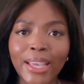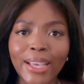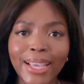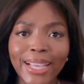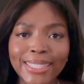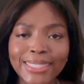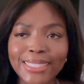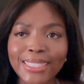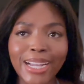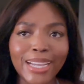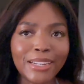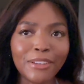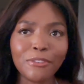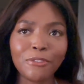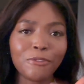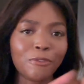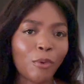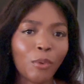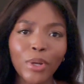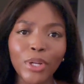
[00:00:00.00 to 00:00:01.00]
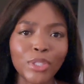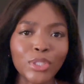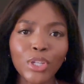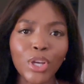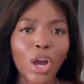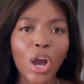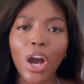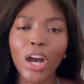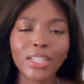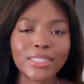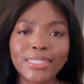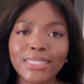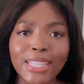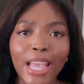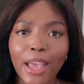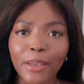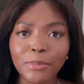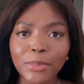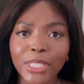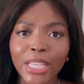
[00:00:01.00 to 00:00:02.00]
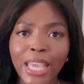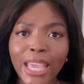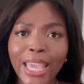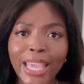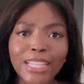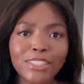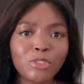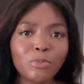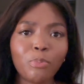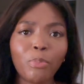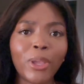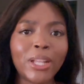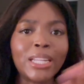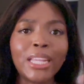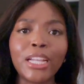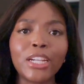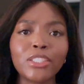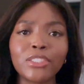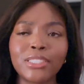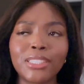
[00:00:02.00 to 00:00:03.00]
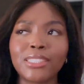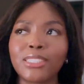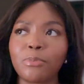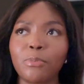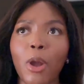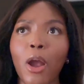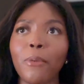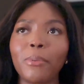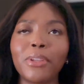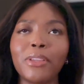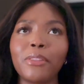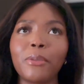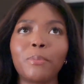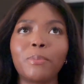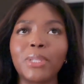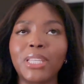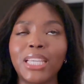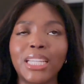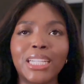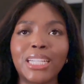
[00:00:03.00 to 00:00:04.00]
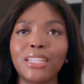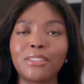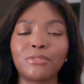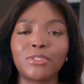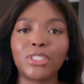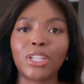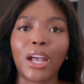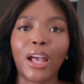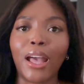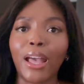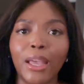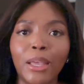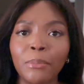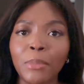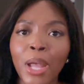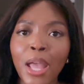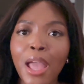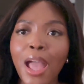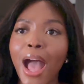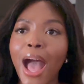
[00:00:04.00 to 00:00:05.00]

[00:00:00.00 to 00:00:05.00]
It's not a foreign concept. It's been here since probably the beginning of time.